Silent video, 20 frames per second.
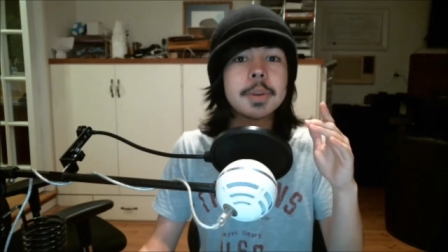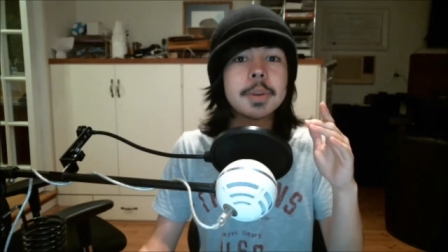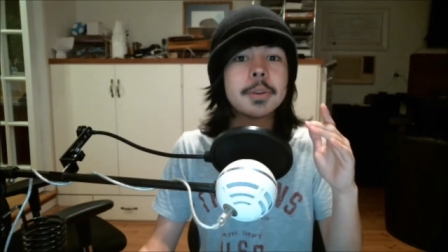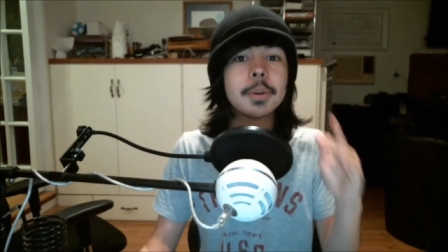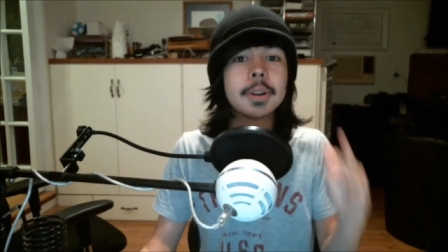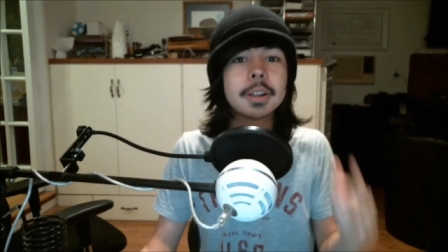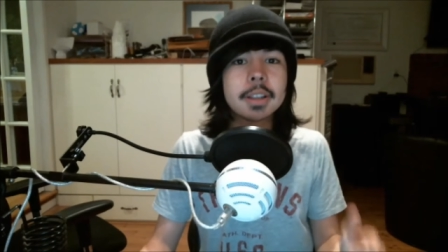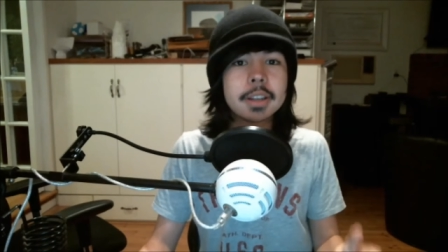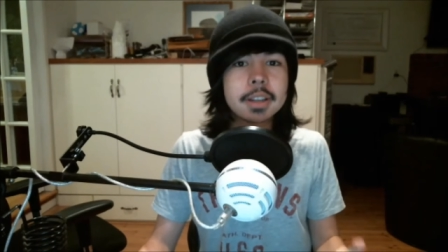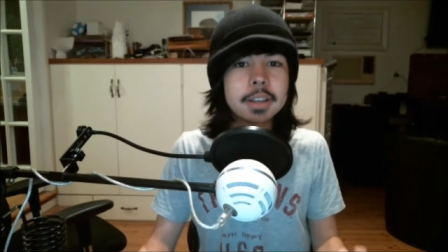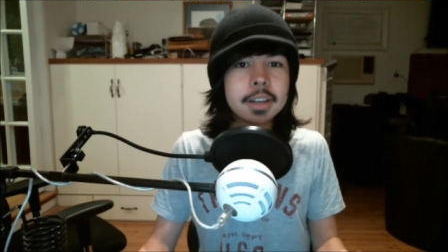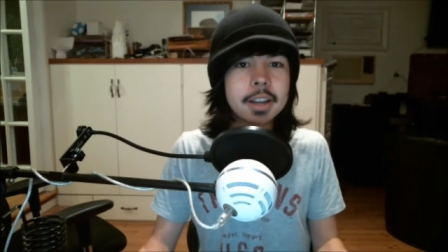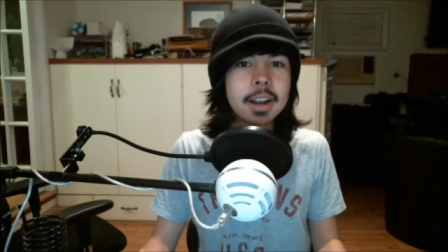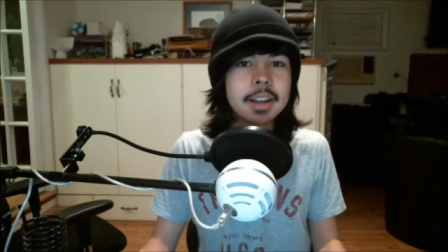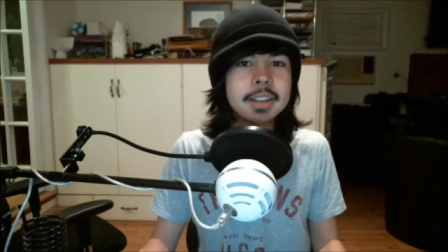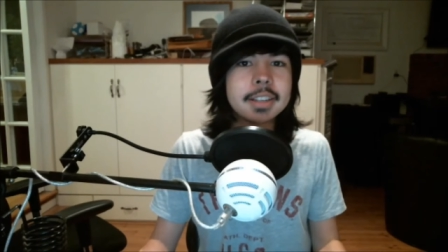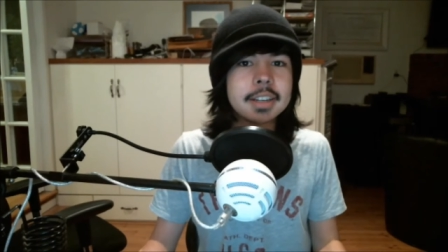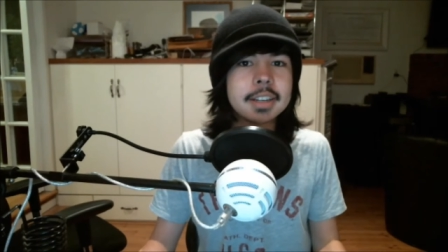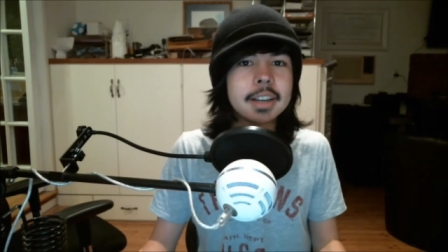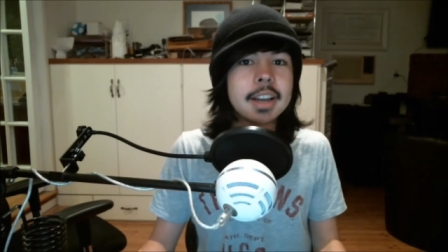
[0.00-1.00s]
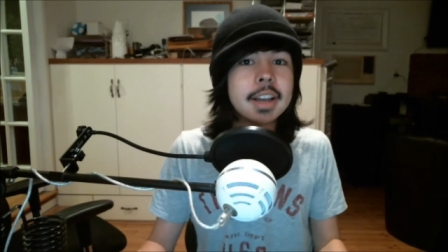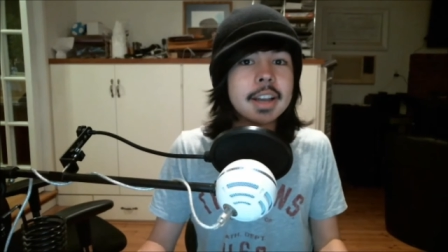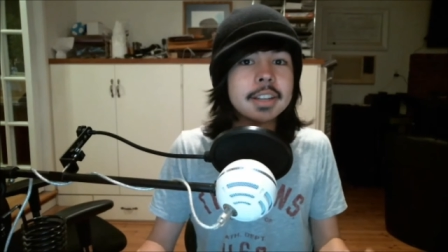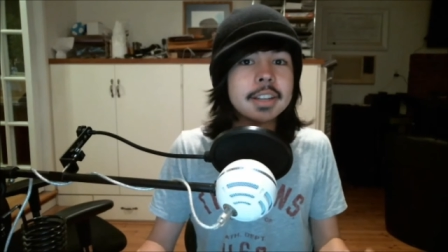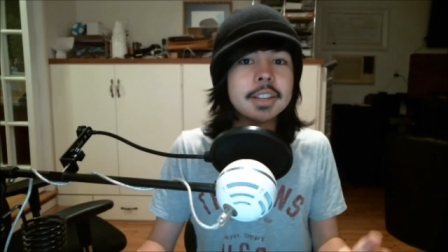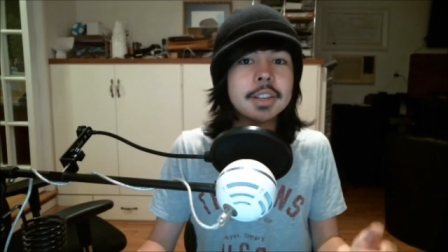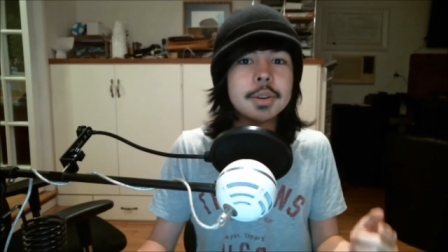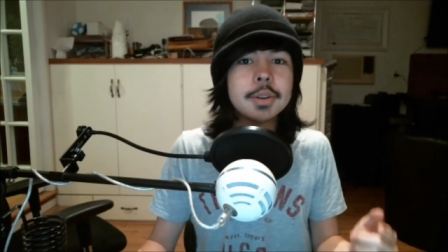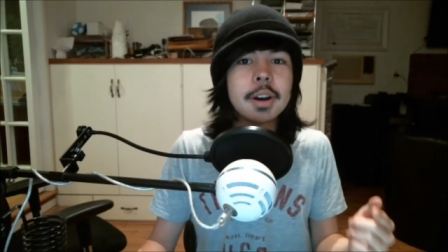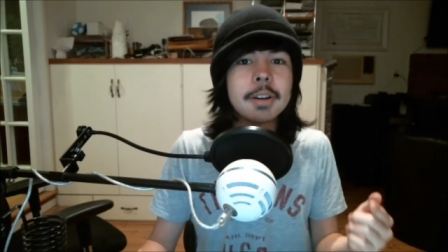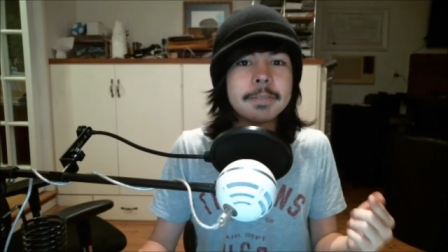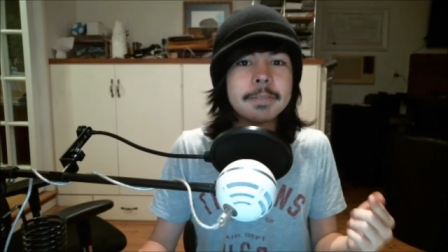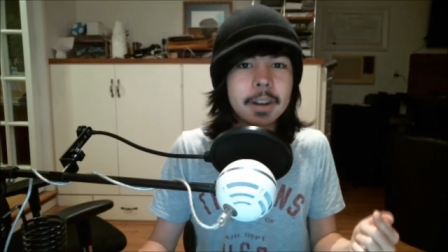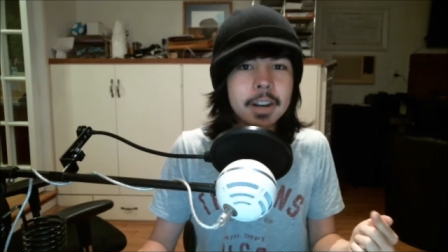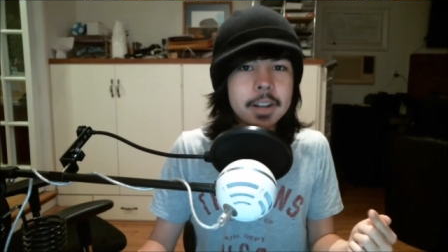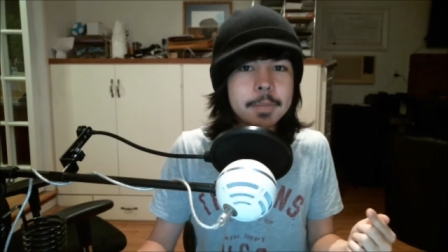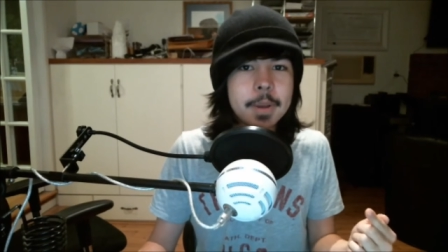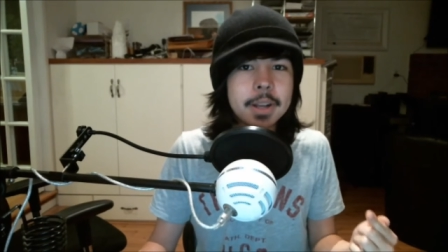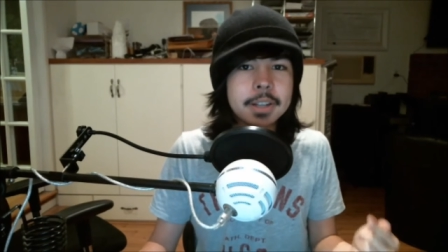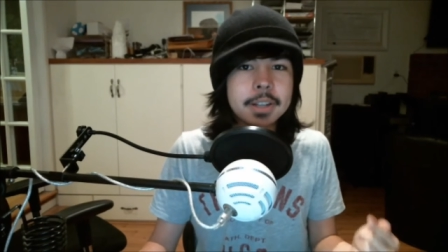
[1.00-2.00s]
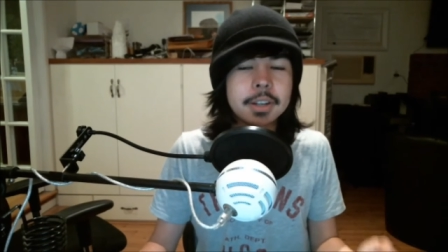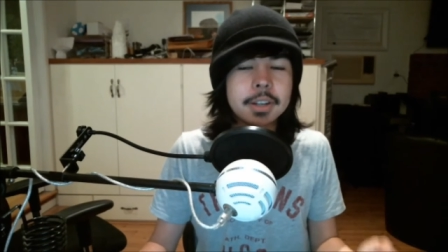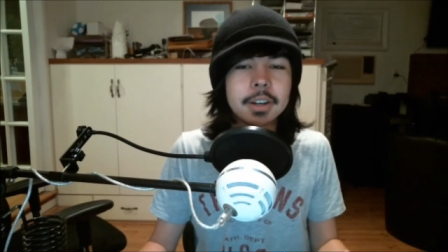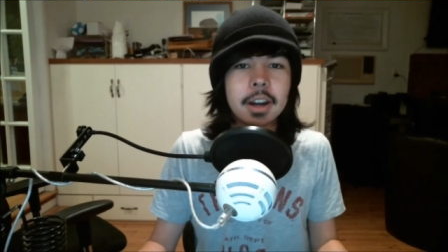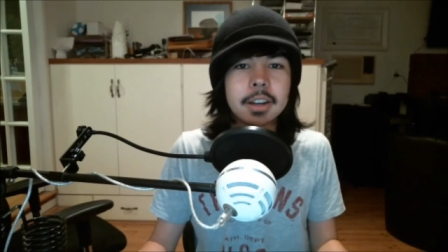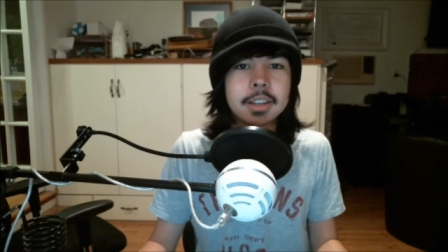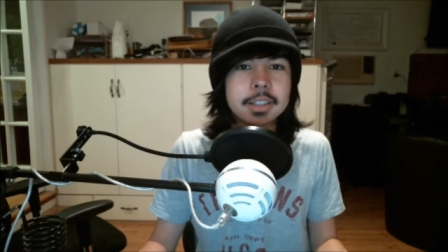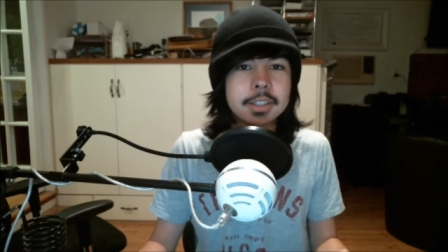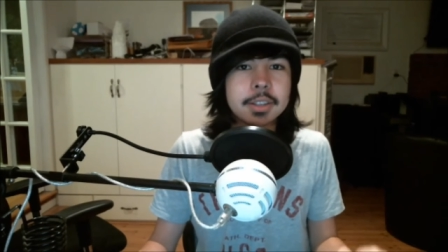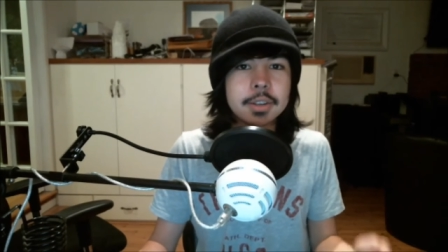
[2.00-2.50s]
a really good idea to do a funny picture contest.